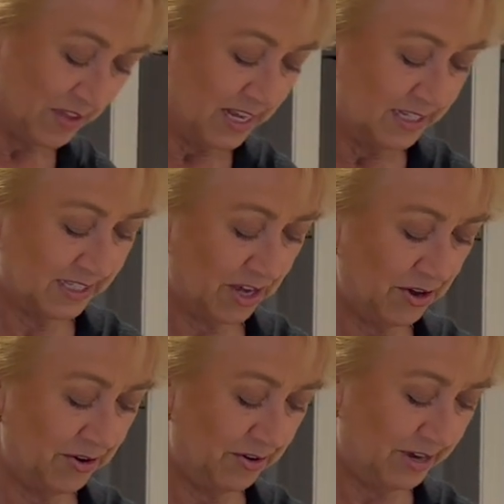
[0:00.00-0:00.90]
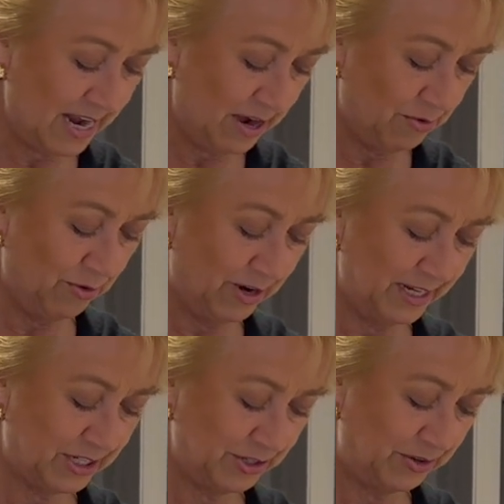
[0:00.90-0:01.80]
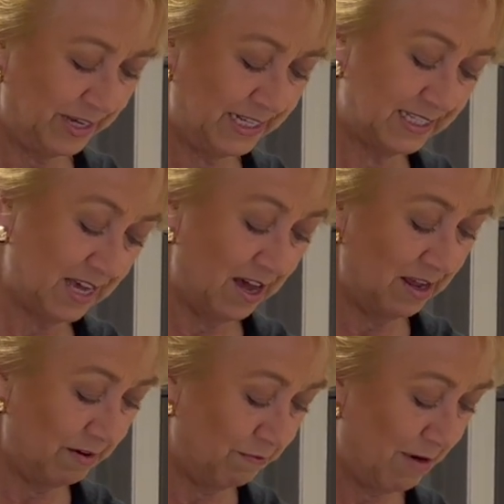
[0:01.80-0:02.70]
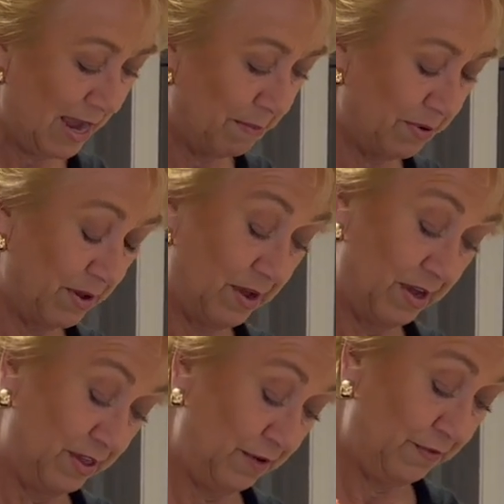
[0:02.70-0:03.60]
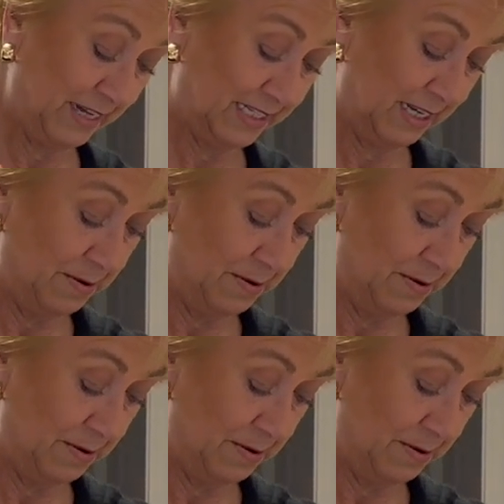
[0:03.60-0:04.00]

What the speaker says: So now all I do is unwrap the feta,